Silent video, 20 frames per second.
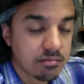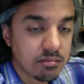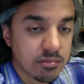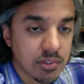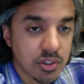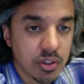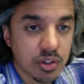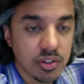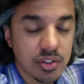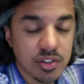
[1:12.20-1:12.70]

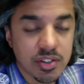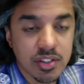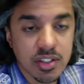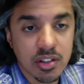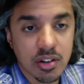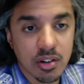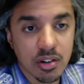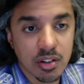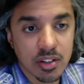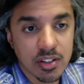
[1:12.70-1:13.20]
you see
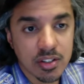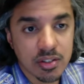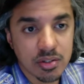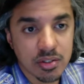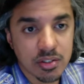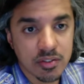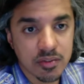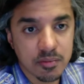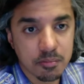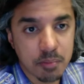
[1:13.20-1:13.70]
all these
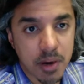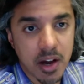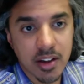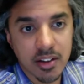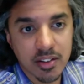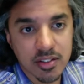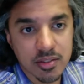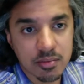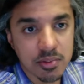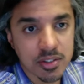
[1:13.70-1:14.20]
sort of
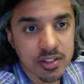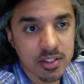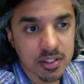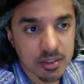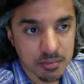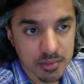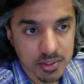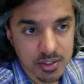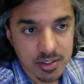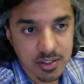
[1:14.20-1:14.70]
pious
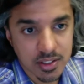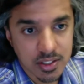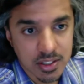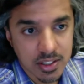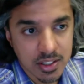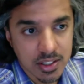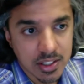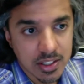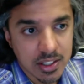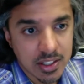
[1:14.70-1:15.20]
Muslims.
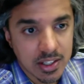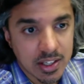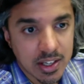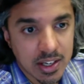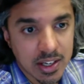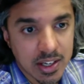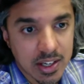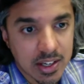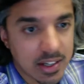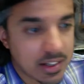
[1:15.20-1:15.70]

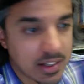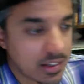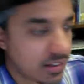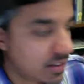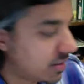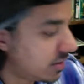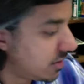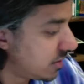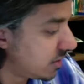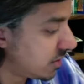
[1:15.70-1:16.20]

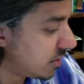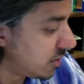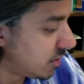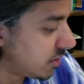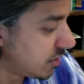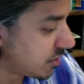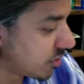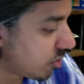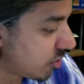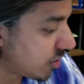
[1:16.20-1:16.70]
And,
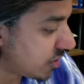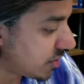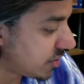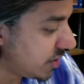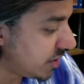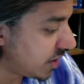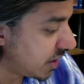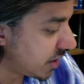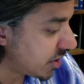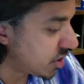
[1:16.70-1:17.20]
of course, the
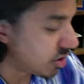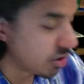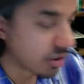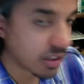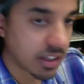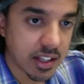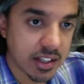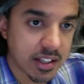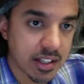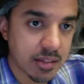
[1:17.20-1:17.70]
Dutch
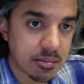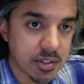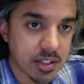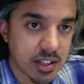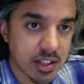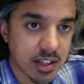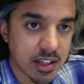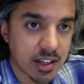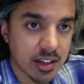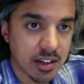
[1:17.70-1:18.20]
looking at them
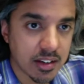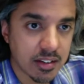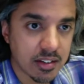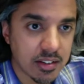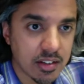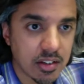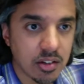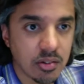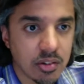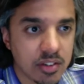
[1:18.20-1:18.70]
saying,
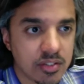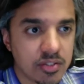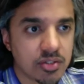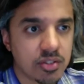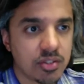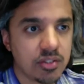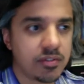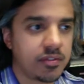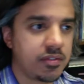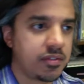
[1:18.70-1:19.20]
in
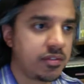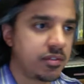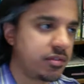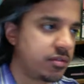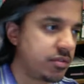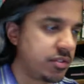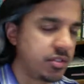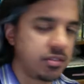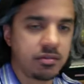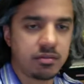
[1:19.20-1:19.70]
sort of
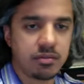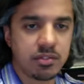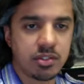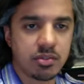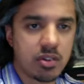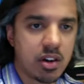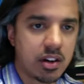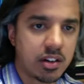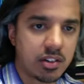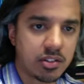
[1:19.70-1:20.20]

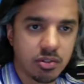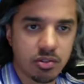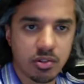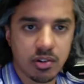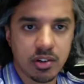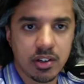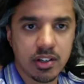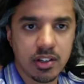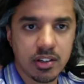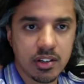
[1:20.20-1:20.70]

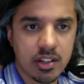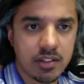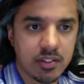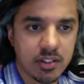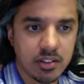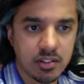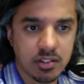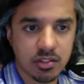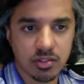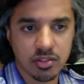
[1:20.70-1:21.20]
derogatory,
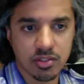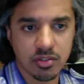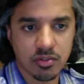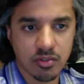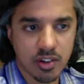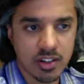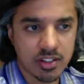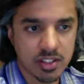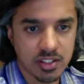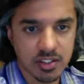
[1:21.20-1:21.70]
even, sort of
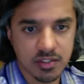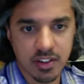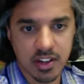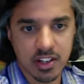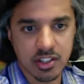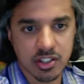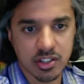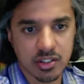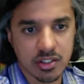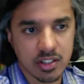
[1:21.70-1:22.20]
racist
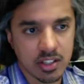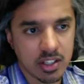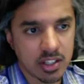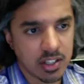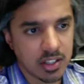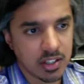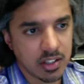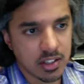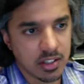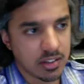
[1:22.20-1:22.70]
fashion,
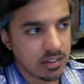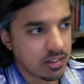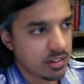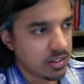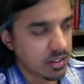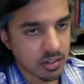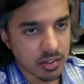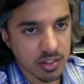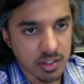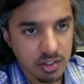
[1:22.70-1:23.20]

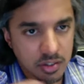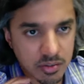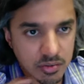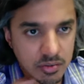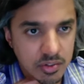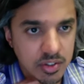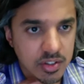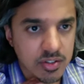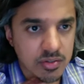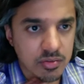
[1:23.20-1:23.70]

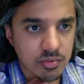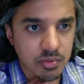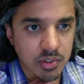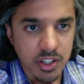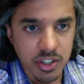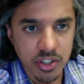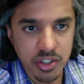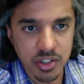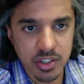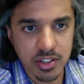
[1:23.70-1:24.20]
this
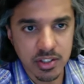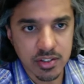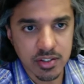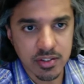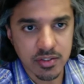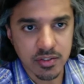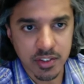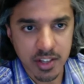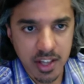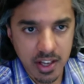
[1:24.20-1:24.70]
religion
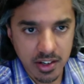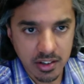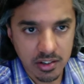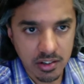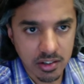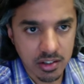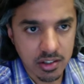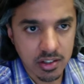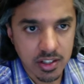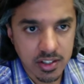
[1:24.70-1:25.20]
is
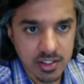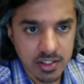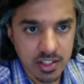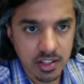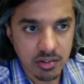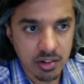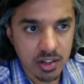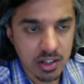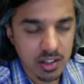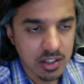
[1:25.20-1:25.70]
fanatical,
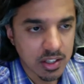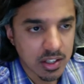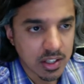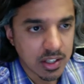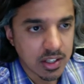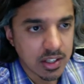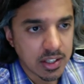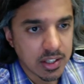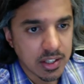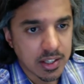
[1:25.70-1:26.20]
etc.
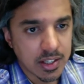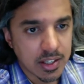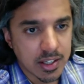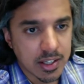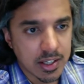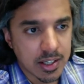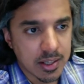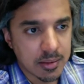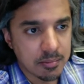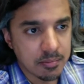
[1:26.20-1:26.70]

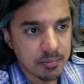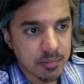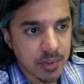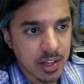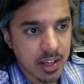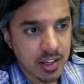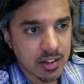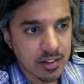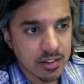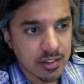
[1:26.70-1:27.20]

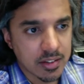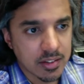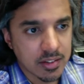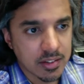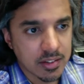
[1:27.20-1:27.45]
And